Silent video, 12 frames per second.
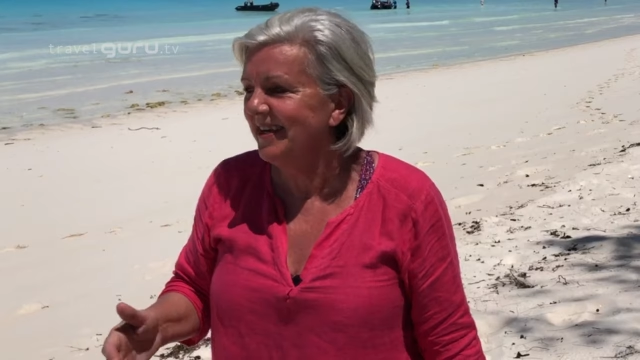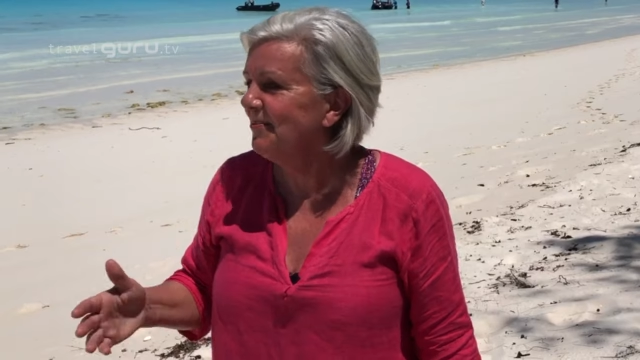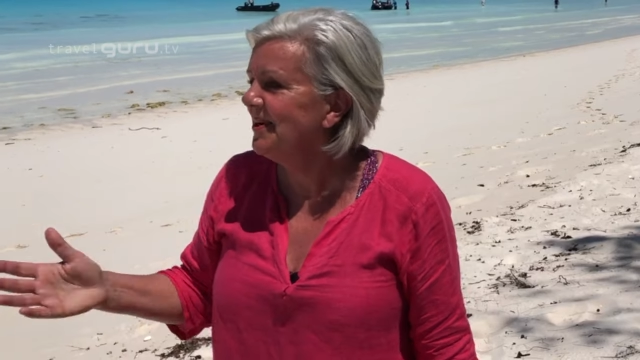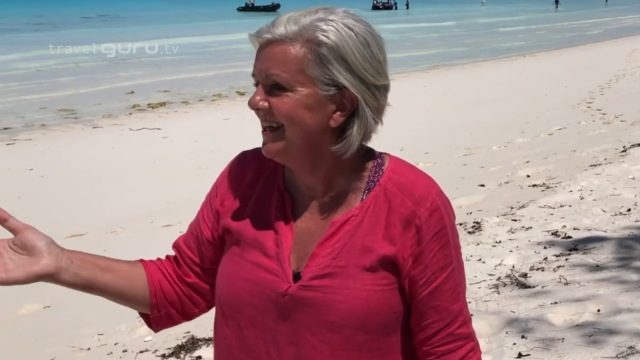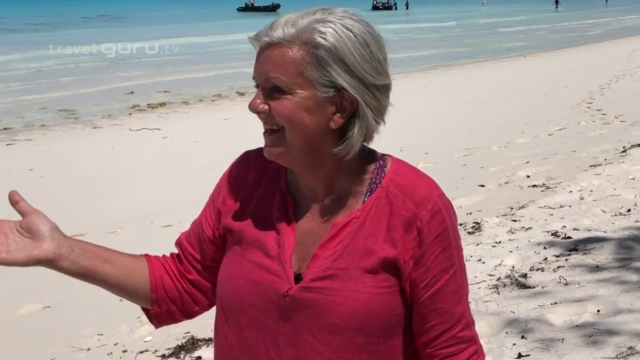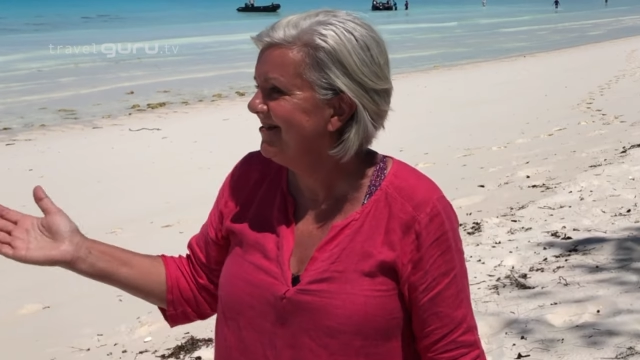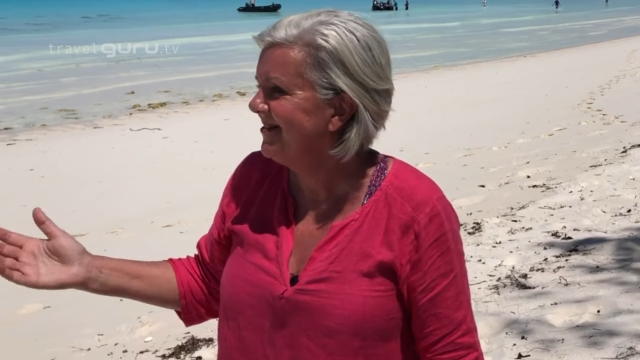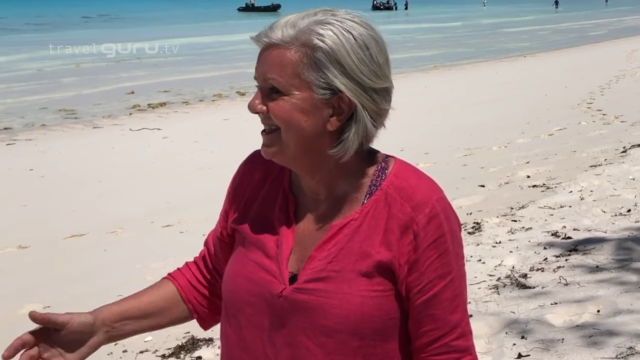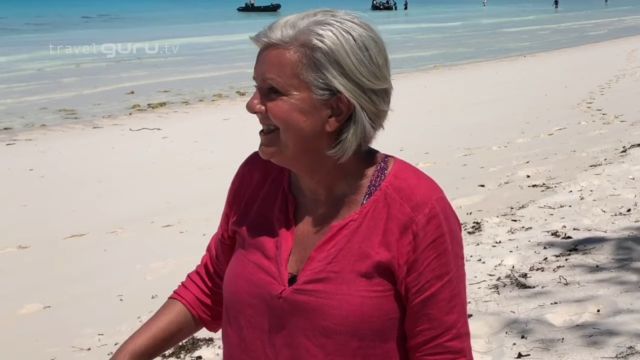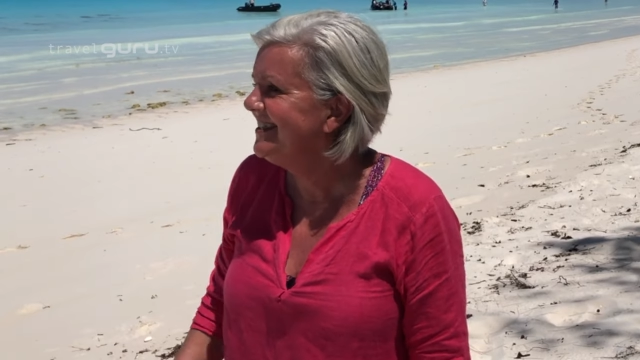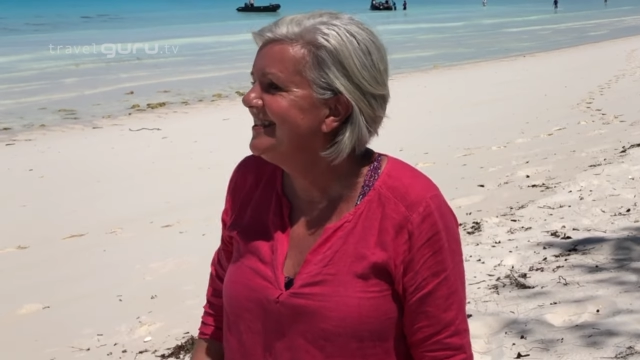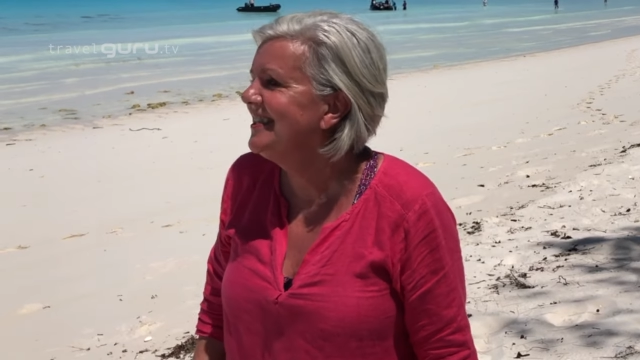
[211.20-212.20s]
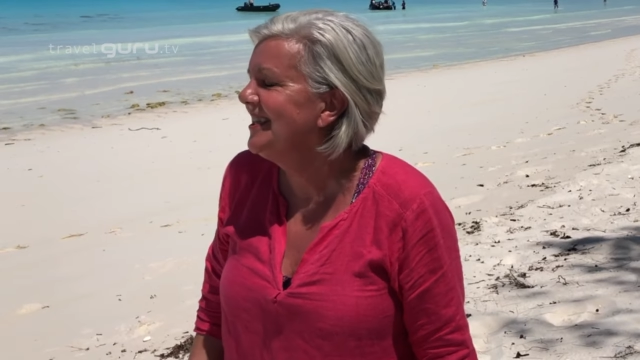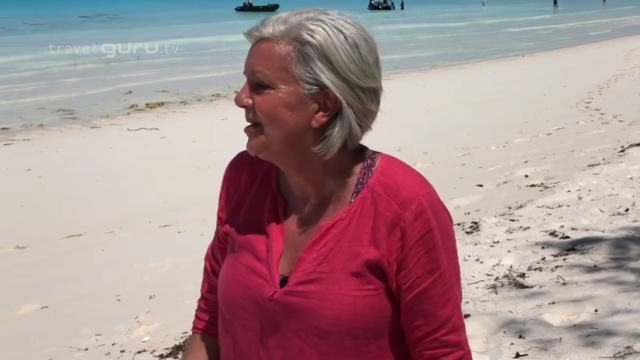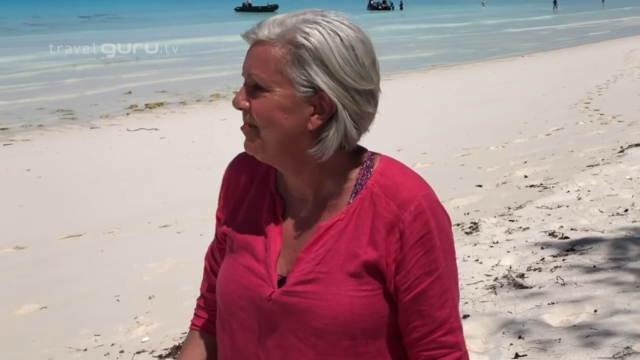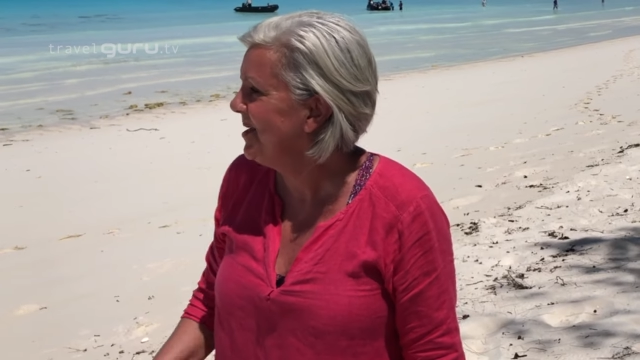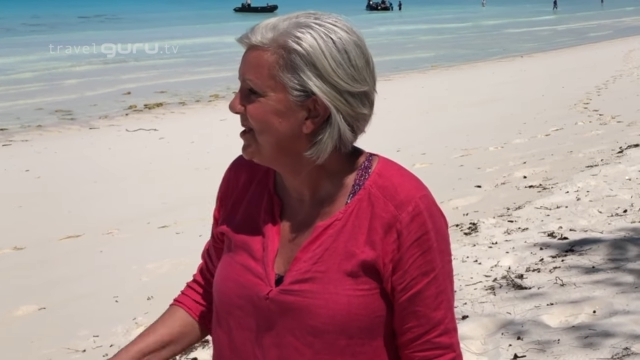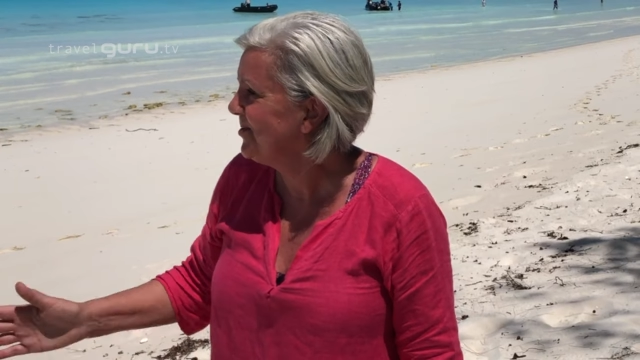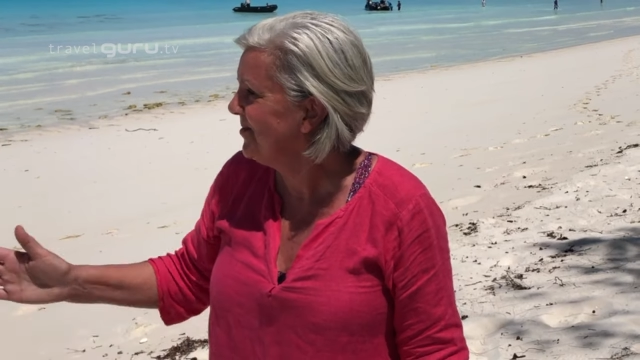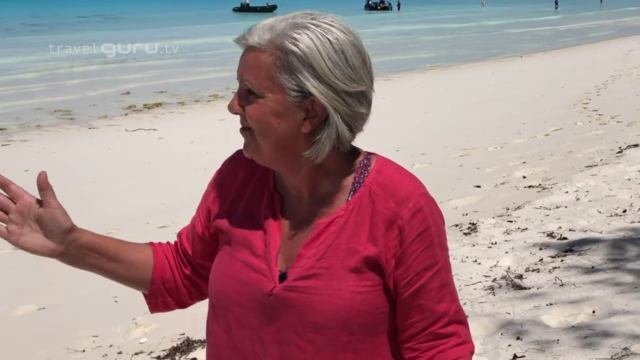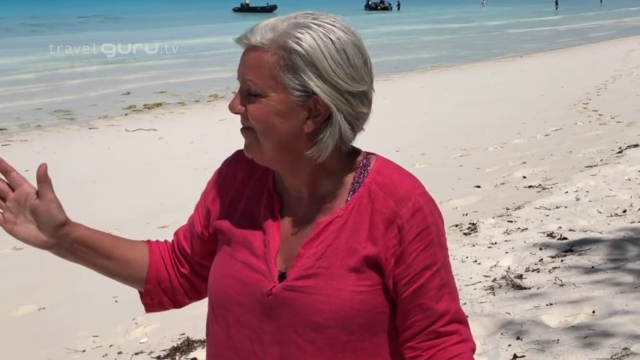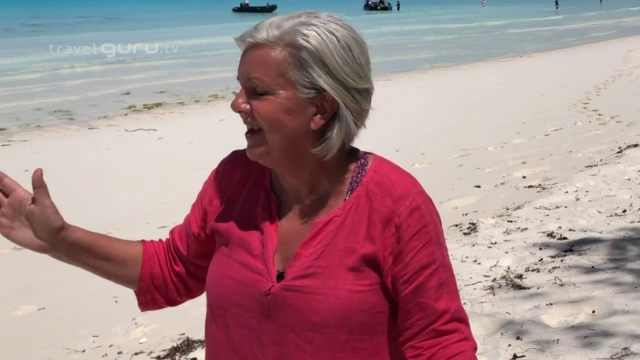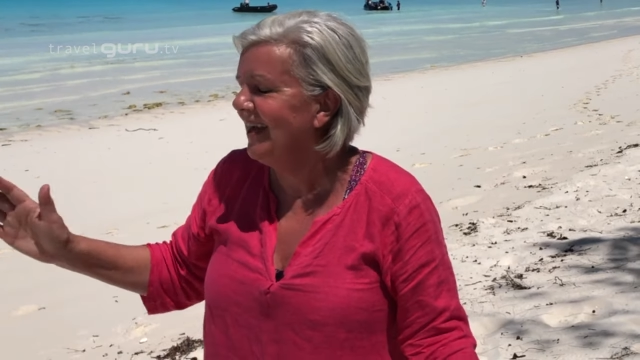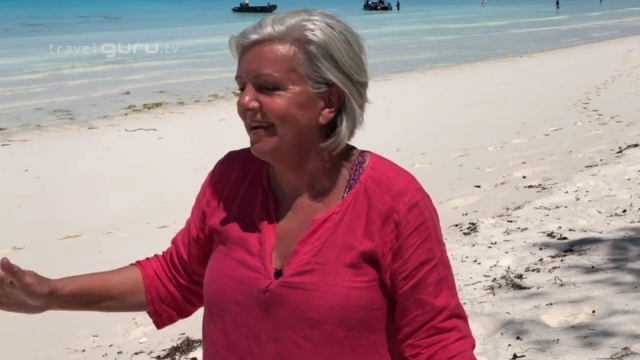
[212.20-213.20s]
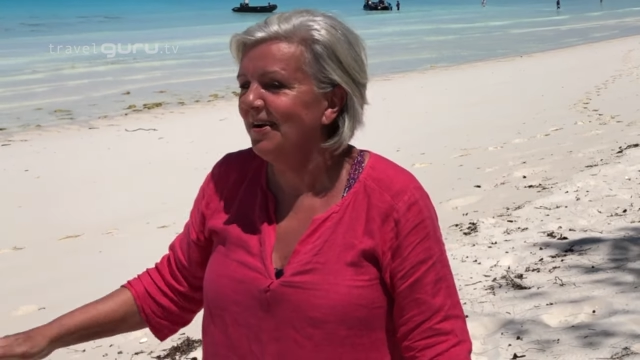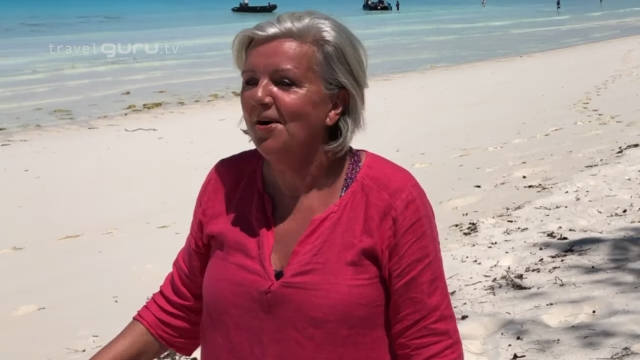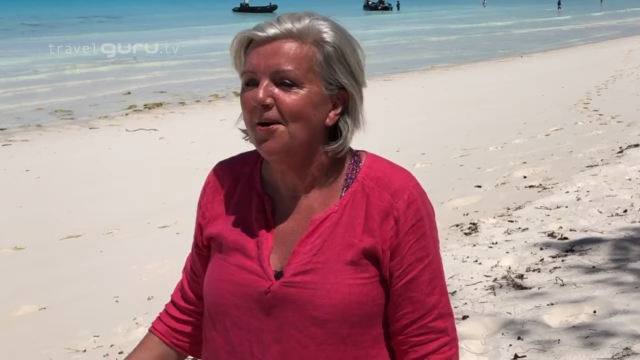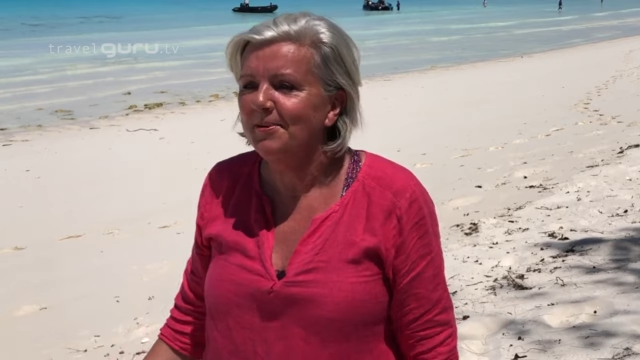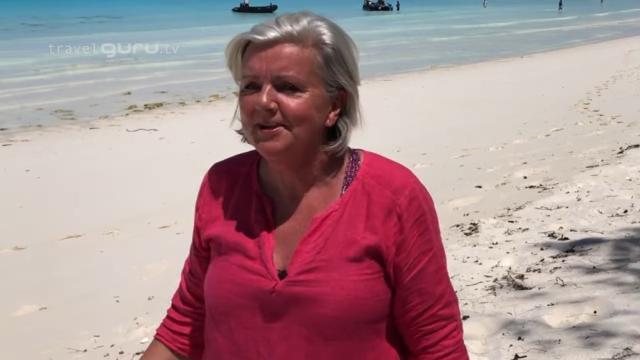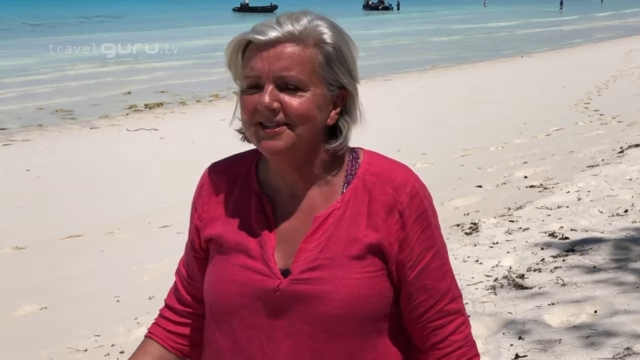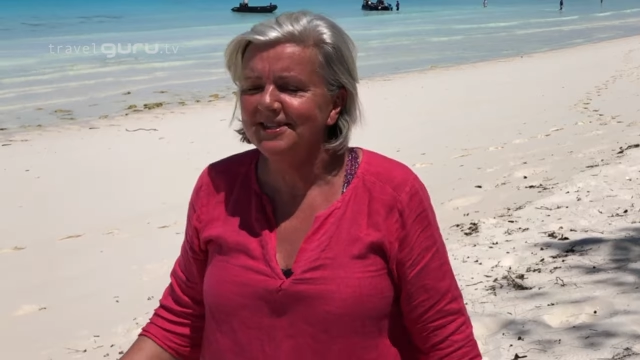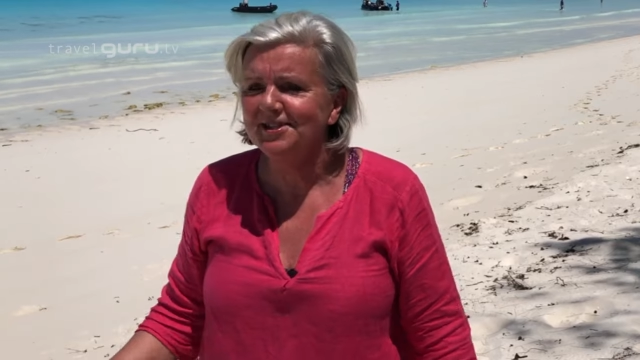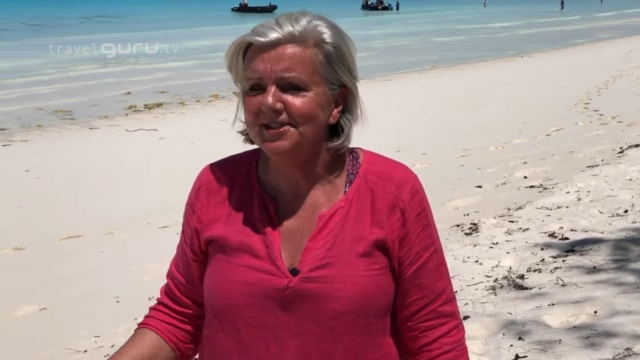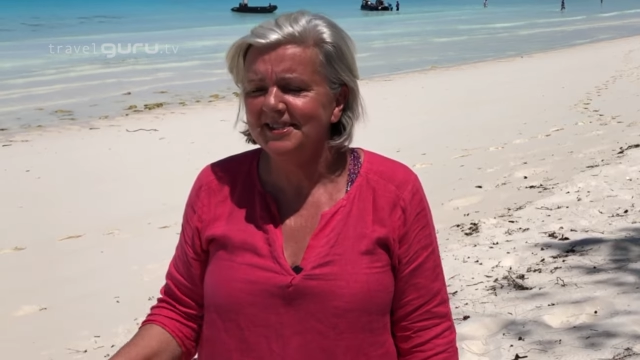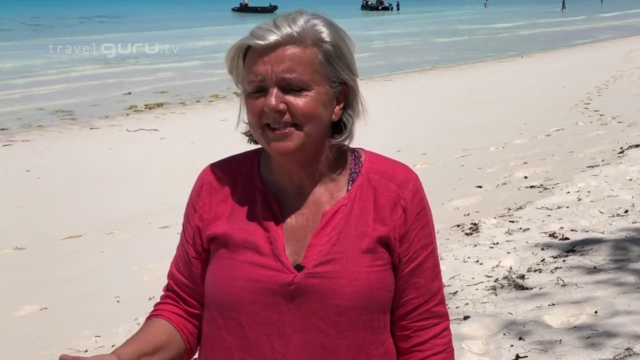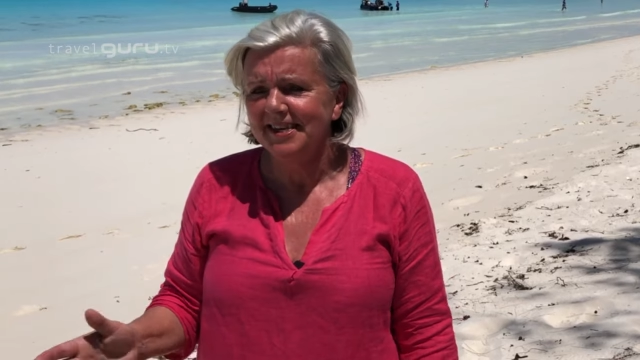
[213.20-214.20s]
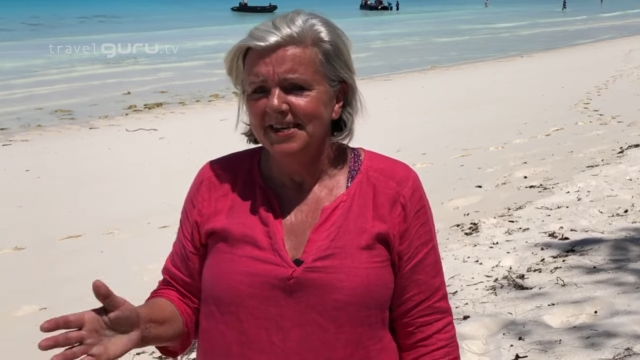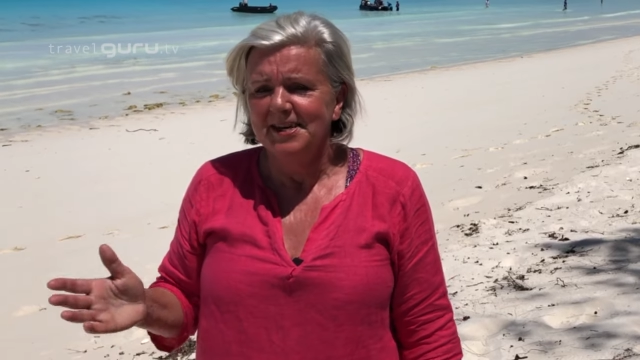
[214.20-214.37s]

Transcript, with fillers: And we're here on this idyllic beach with flat, calm conditions,